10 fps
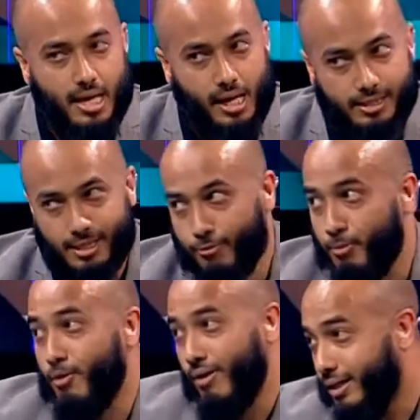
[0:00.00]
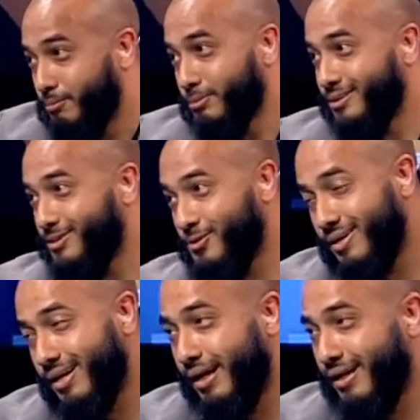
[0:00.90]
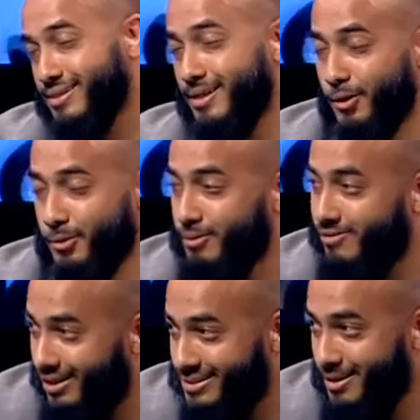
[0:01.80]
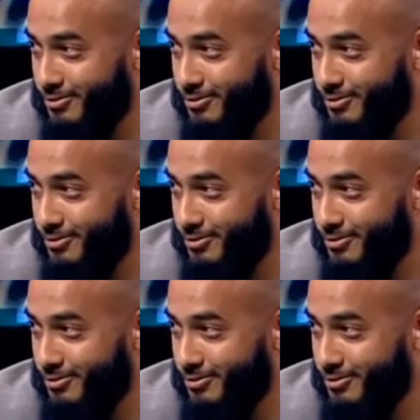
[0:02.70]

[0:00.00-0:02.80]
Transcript: I'll start from my right, because this is not. Assalamu alaikum, brother Altaf.